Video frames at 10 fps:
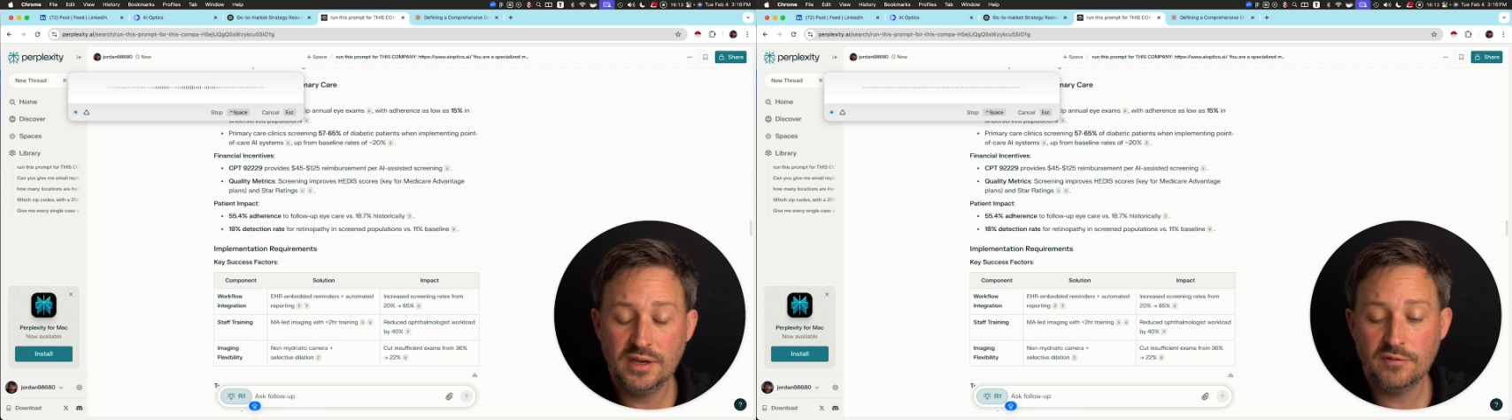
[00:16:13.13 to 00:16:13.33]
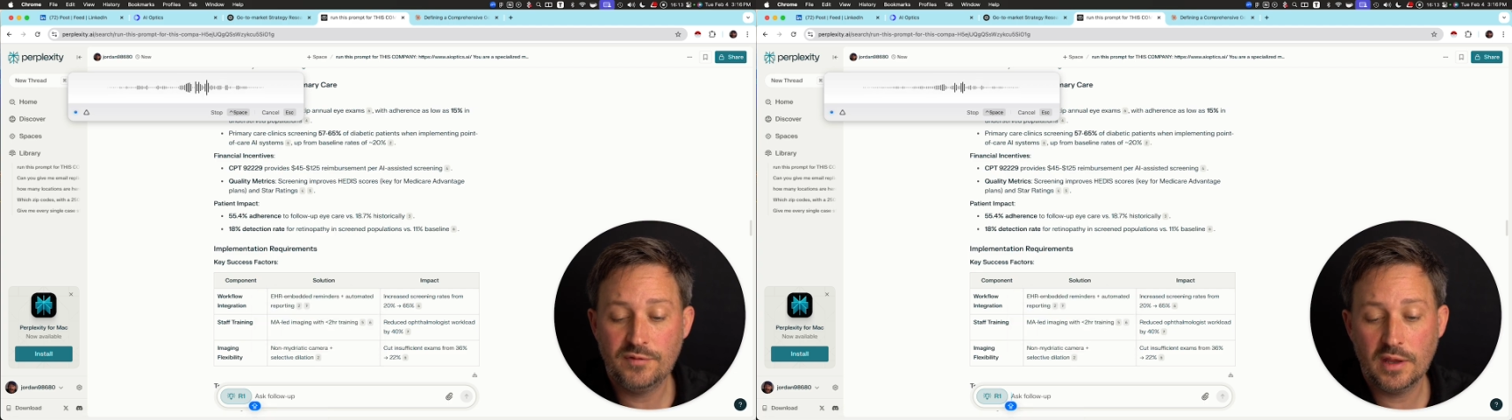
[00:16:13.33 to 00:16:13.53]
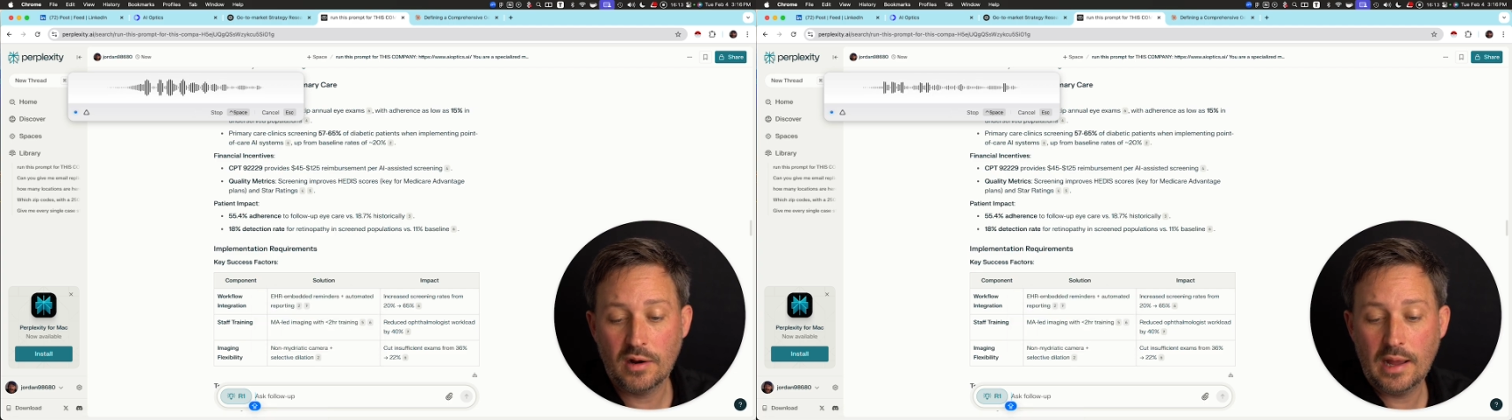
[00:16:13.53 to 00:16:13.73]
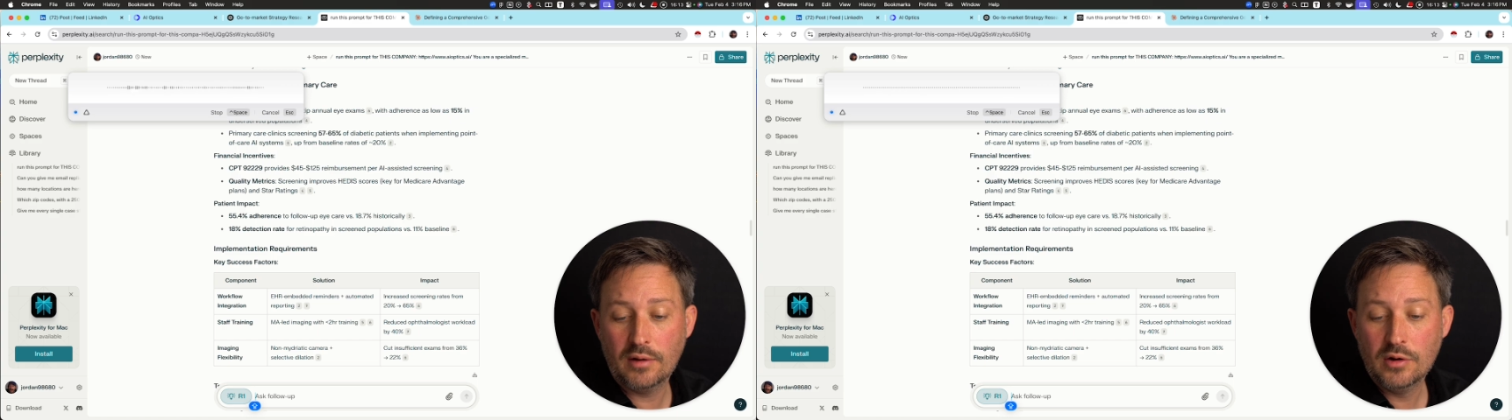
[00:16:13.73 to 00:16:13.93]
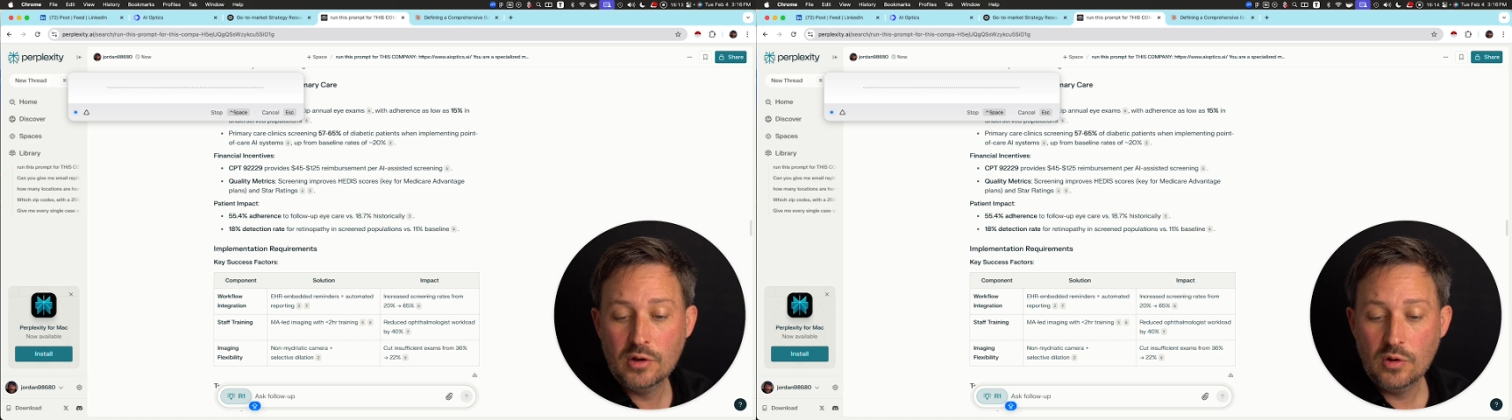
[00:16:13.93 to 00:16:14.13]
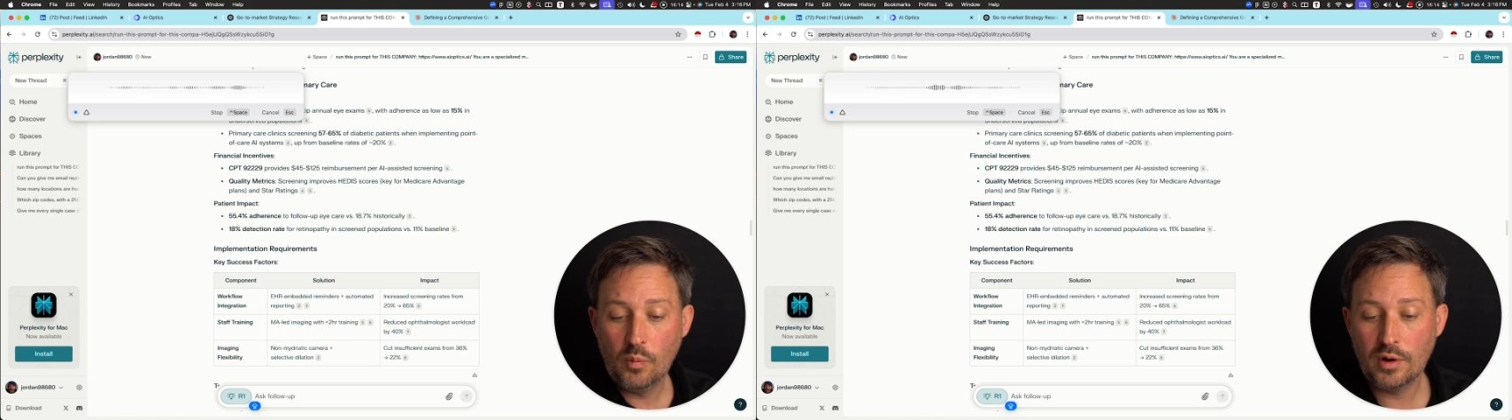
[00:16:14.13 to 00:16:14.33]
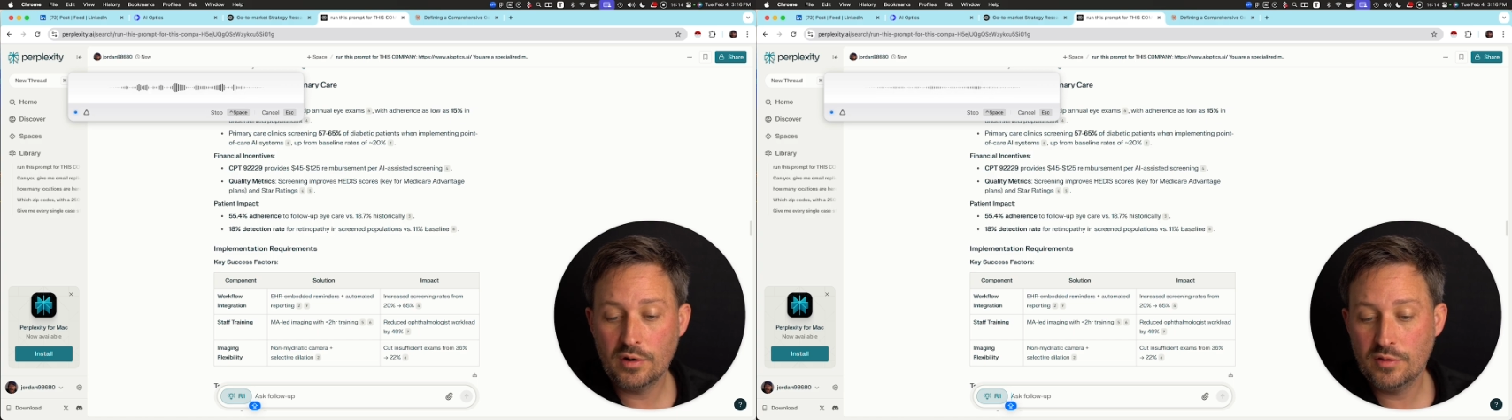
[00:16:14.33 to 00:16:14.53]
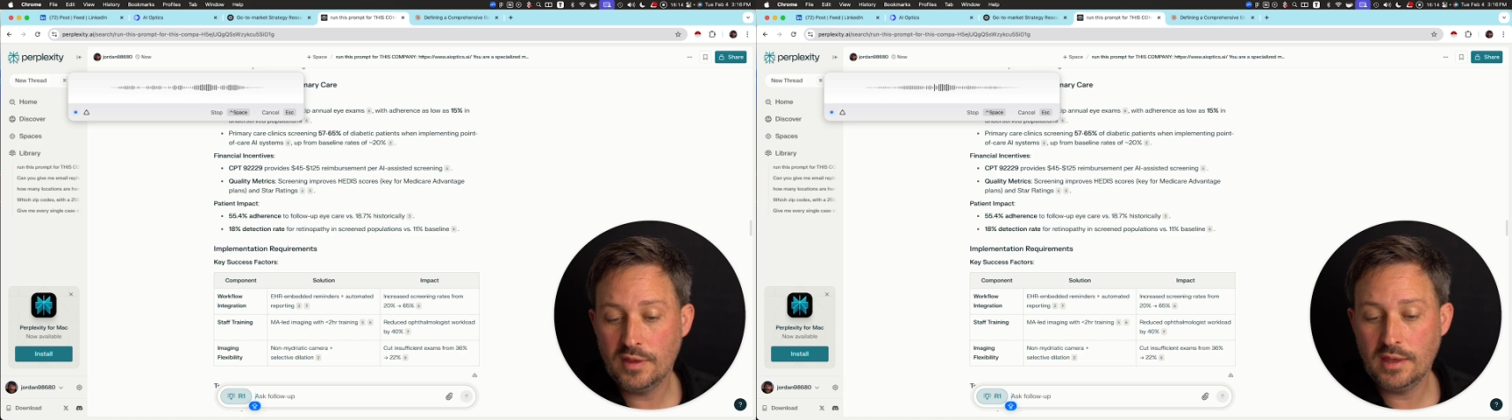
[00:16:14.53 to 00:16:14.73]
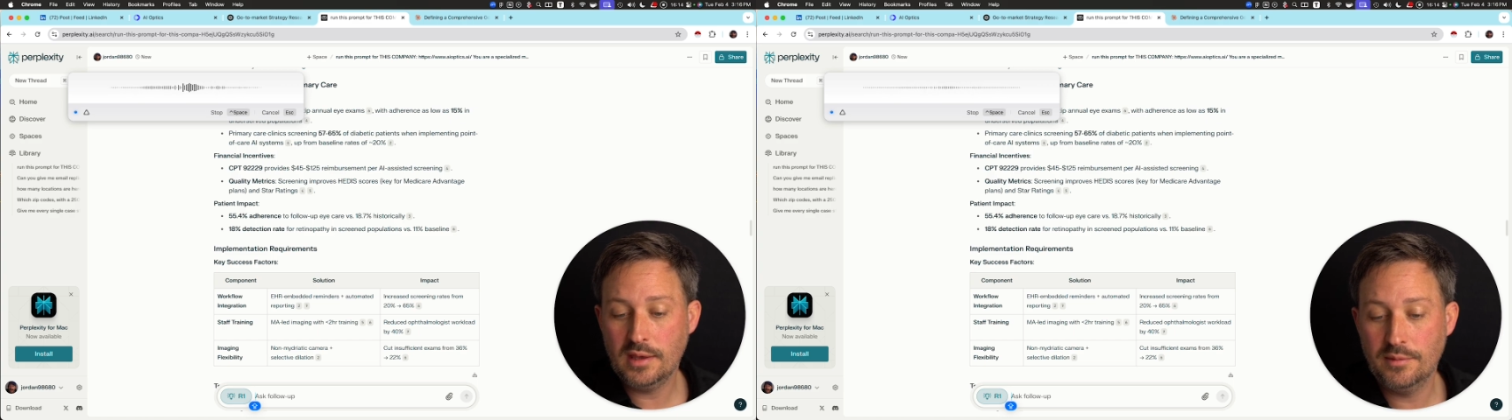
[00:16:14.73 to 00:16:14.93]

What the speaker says: figure out what are the